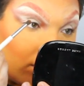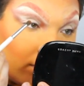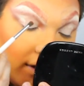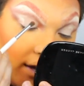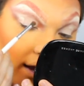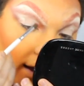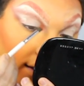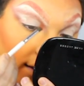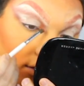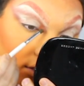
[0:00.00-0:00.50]
3
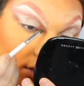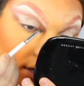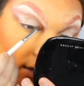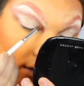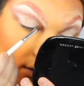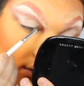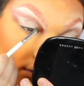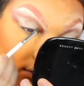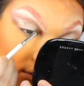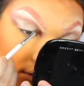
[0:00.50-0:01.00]

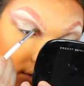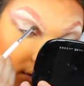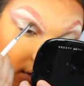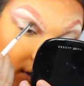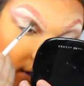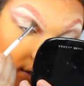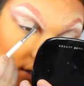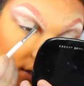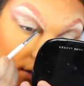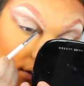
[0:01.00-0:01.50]
eyeshadows.
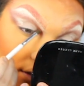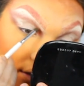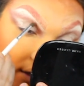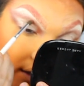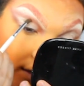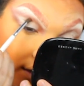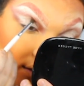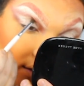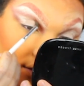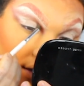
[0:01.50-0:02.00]
That's another
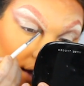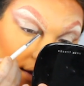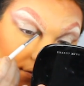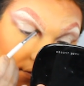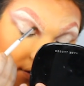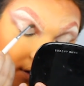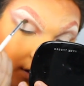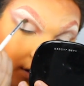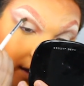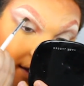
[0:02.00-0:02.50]
thing, is I
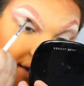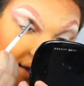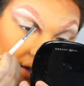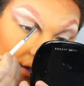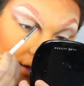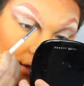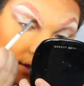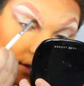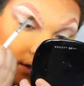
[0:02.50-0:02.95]
feel like,